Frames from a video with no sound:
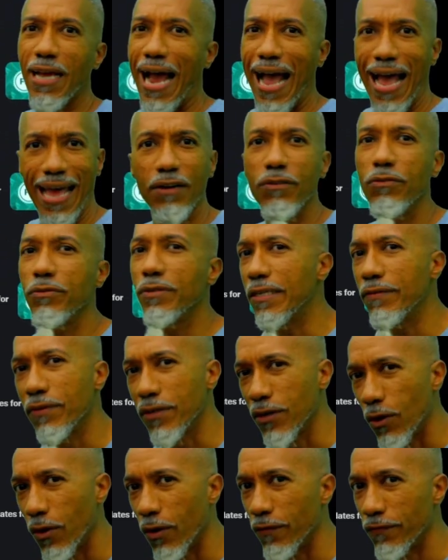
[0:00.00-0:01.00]
don't even
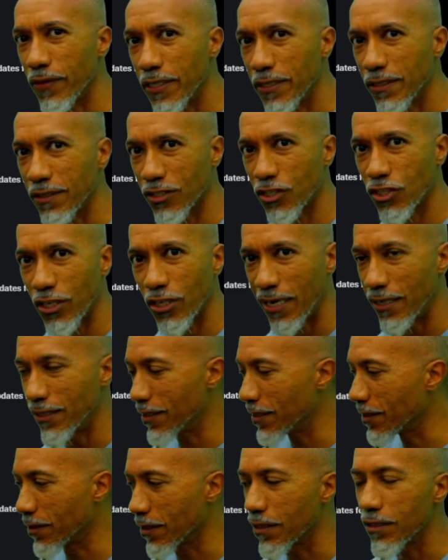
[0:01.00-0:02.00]
know if these
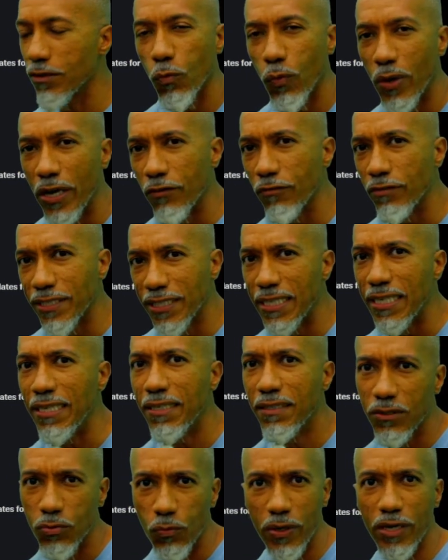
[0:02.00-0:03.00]
exchanges, where the
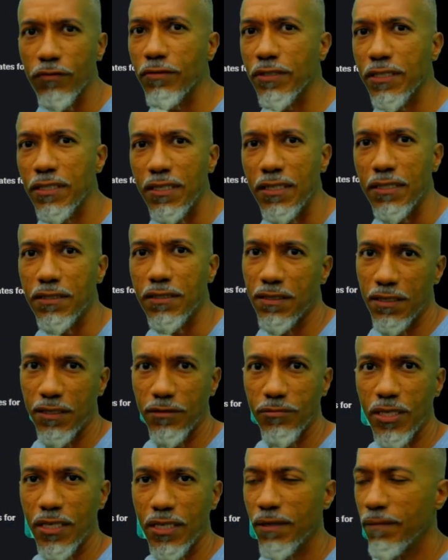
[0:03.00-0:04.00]
receipts, you know what
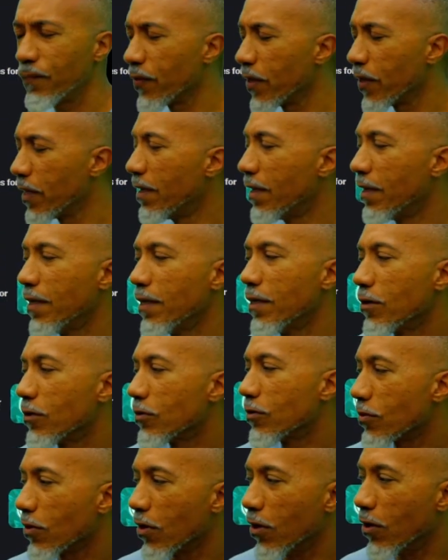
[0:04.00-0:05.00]
I'm saying?
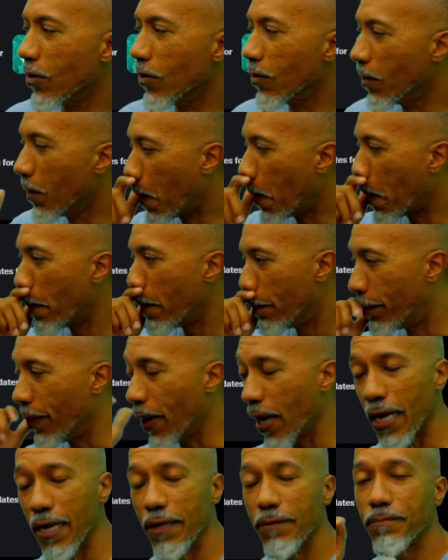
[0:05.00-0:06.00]
So,
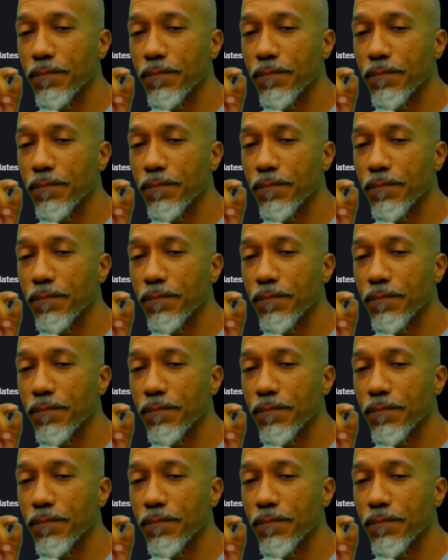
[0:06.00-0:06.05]
but